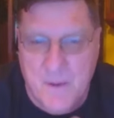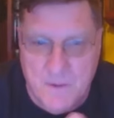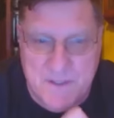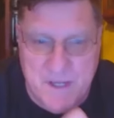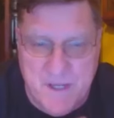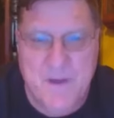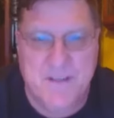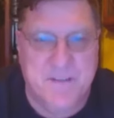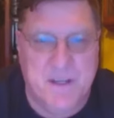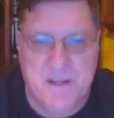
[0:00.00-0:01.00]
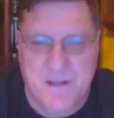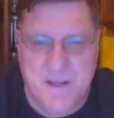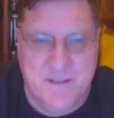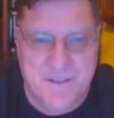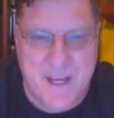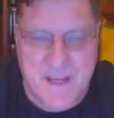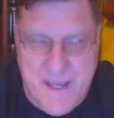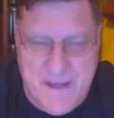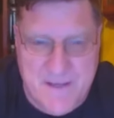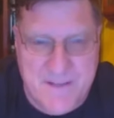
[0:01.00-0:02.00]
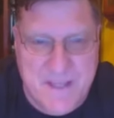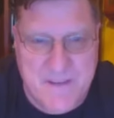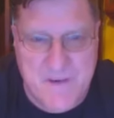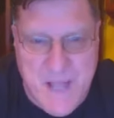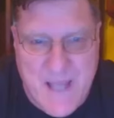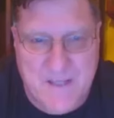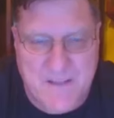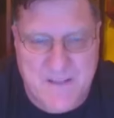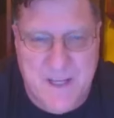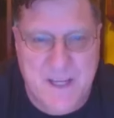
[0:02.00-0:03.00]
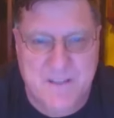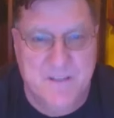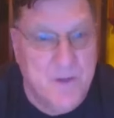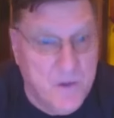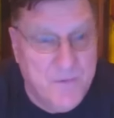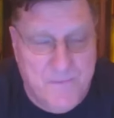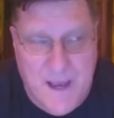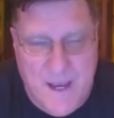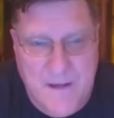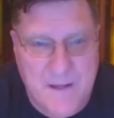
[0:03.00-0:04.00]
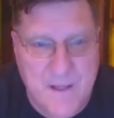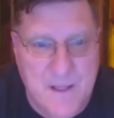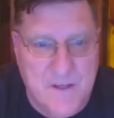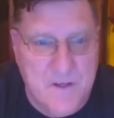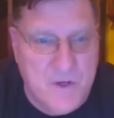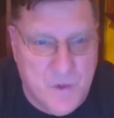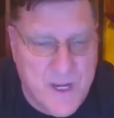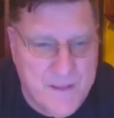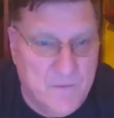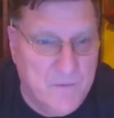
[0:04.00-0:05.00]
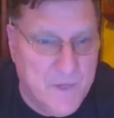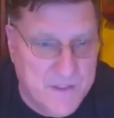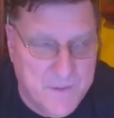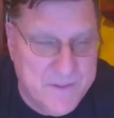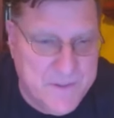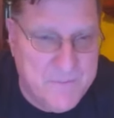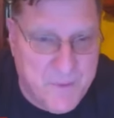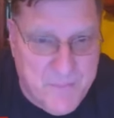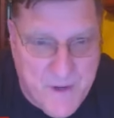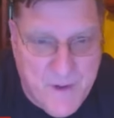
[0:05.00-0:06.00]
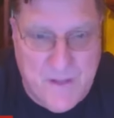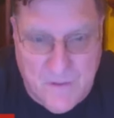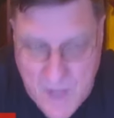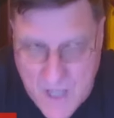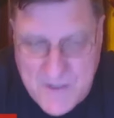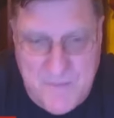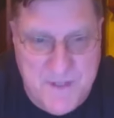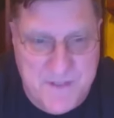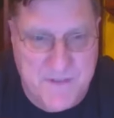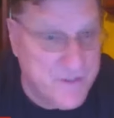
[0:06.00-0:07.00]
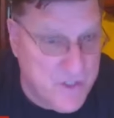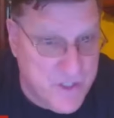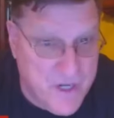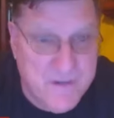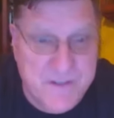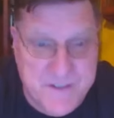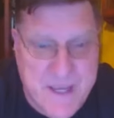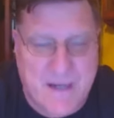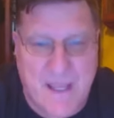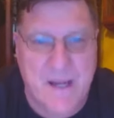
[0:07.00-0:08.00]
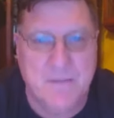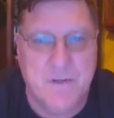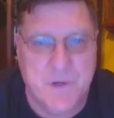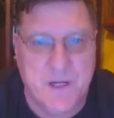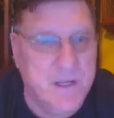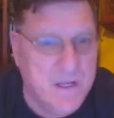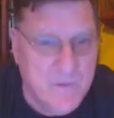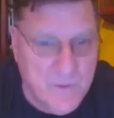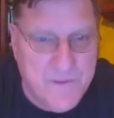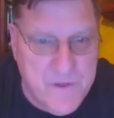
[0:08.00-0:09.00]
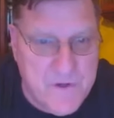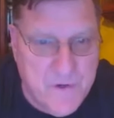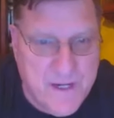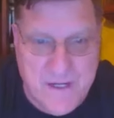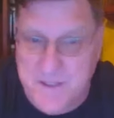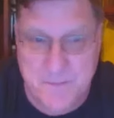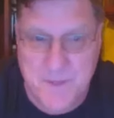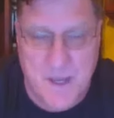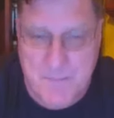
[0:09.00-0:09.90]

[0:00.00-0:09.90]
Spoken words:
What's interesting in saying that is that the United States notified Ukraine that Russia was preparing to launch a missile and shared satellite imagery with the Ukrainians.